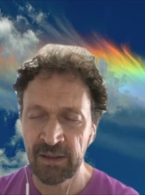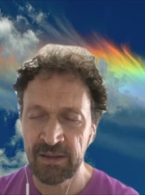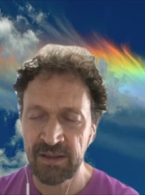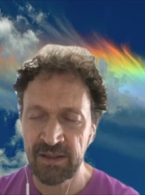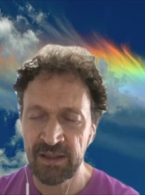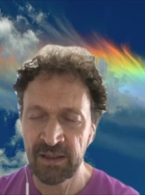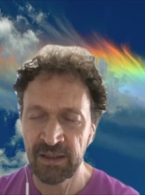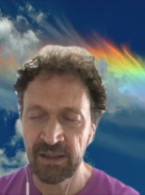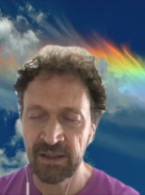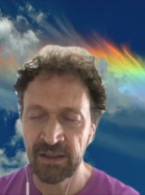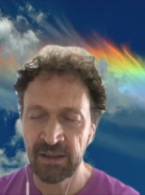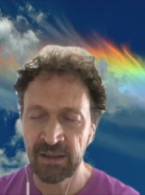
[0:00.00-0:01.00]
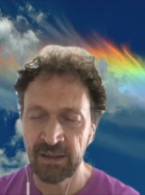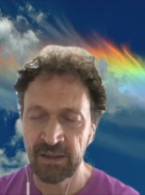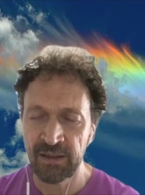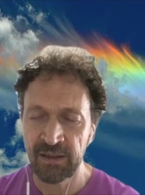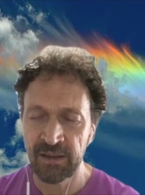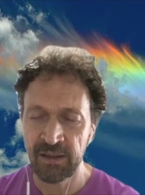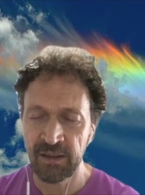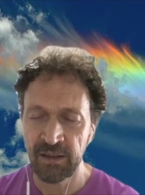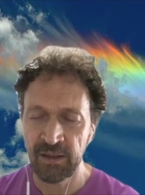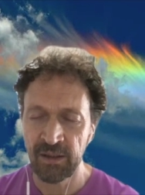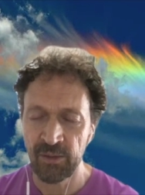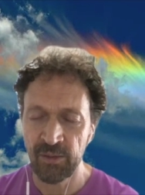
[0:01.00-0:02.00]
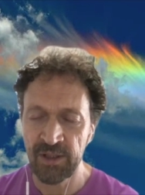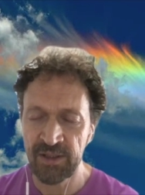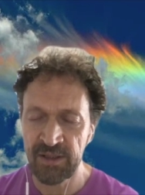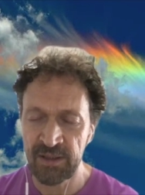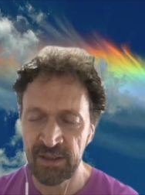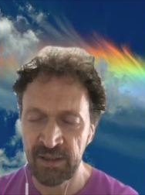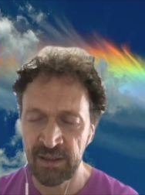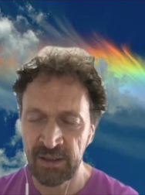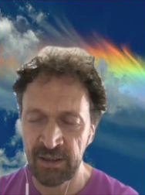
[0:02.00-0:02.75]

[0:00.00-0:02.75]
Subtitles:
sinking, resting